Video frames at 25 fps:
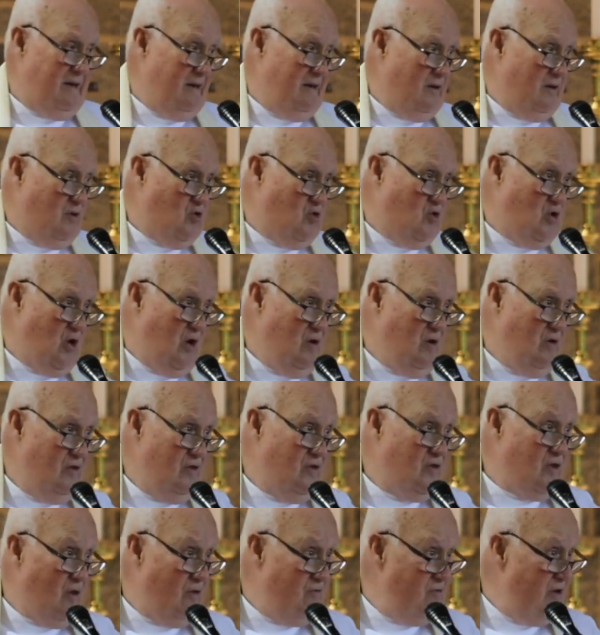tones
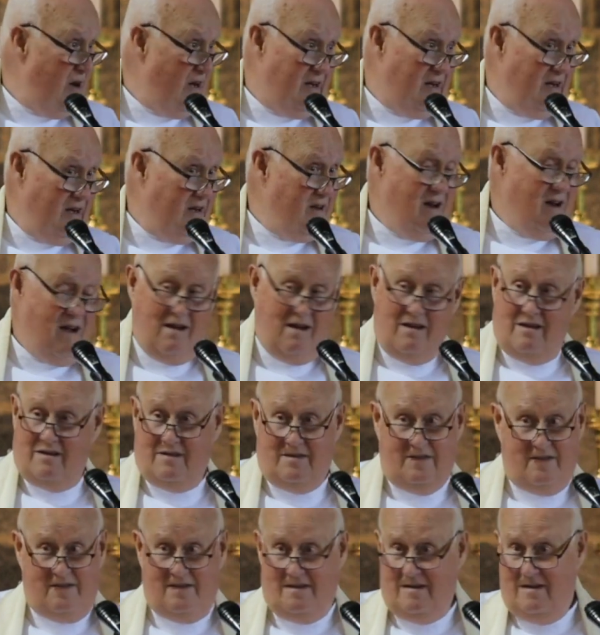are
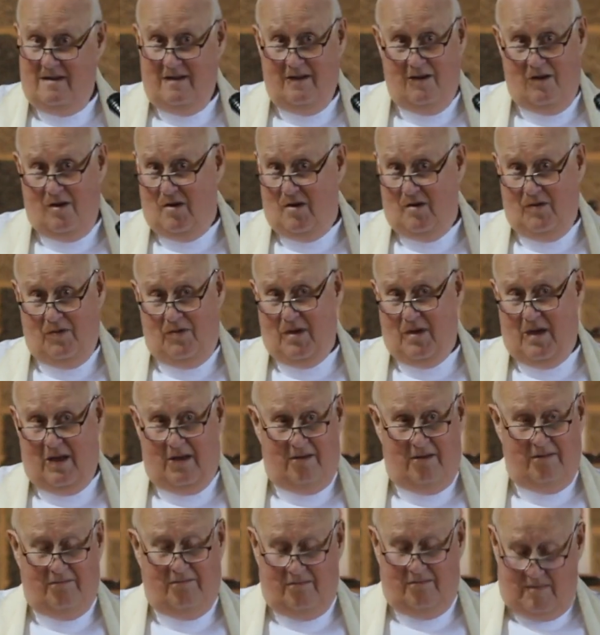recognized, aren't they?
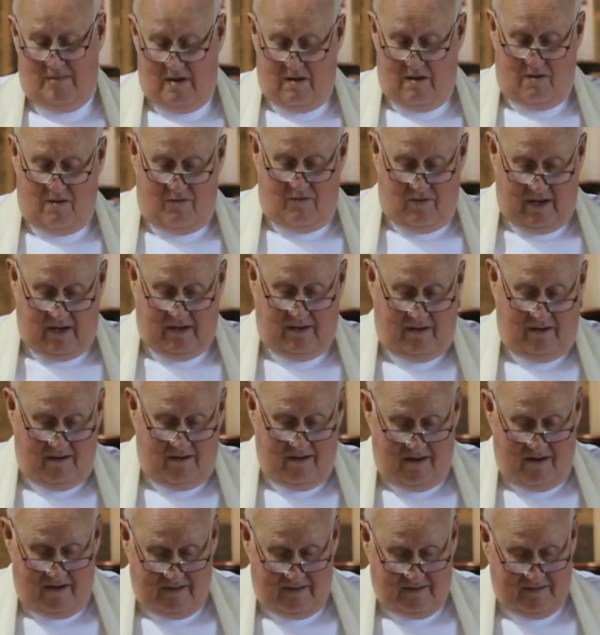They are
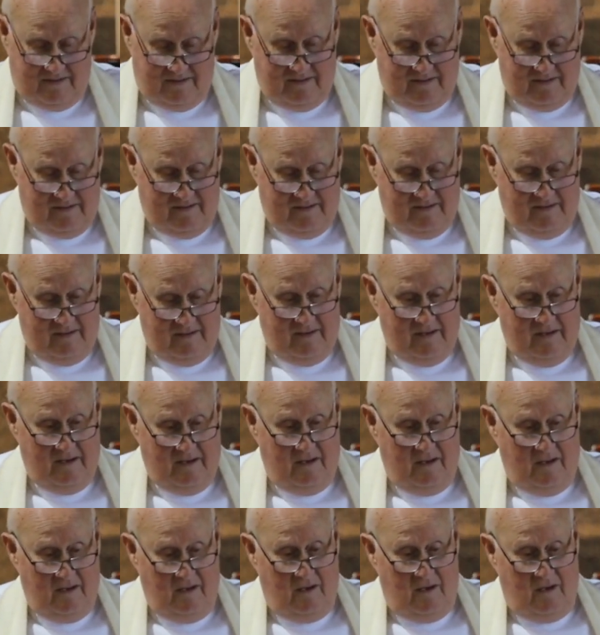recognized.
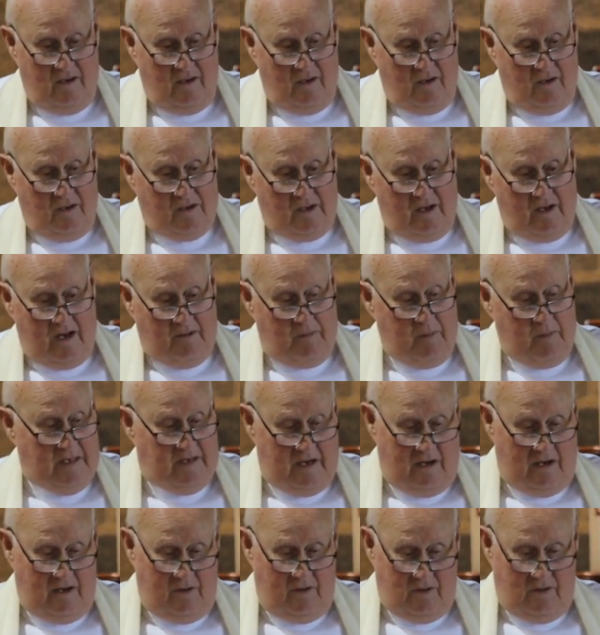So let me tell
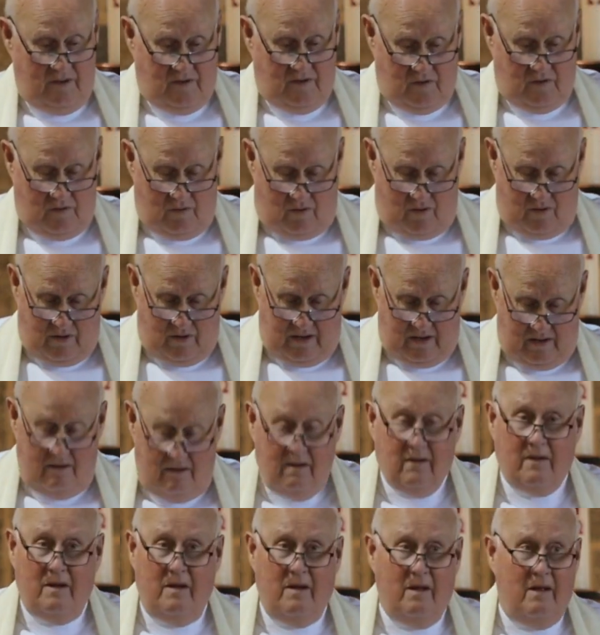you a story
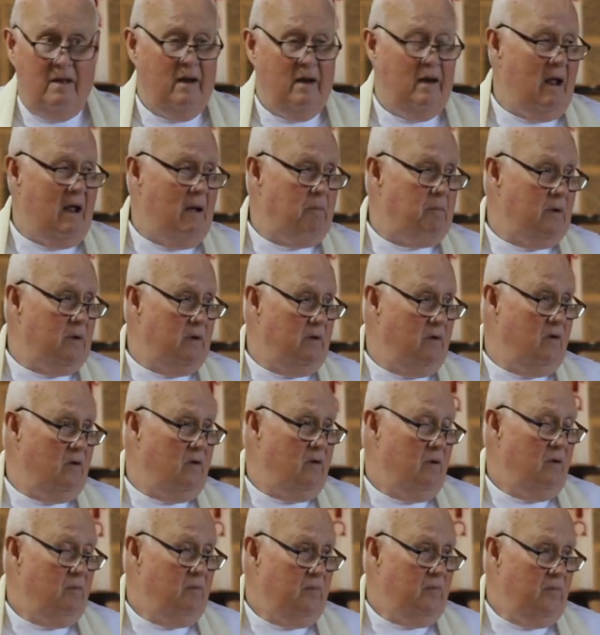that happened
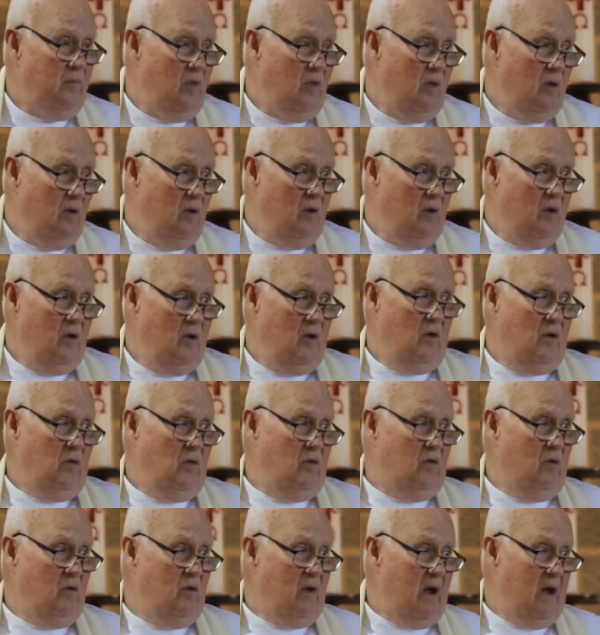
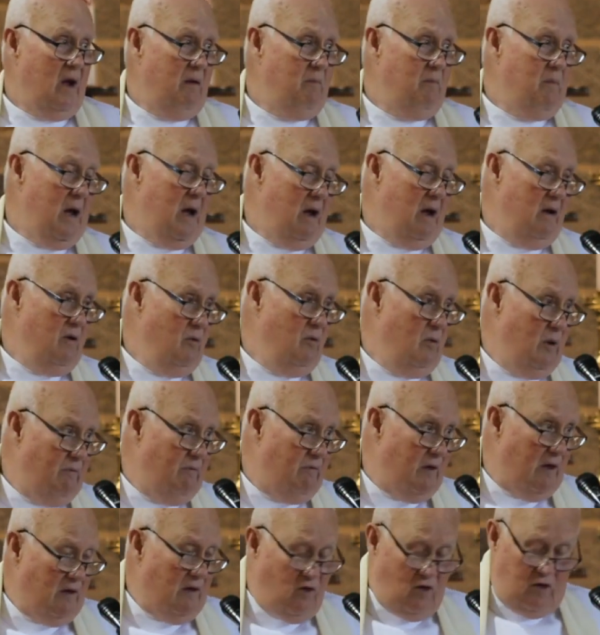to a man who eventually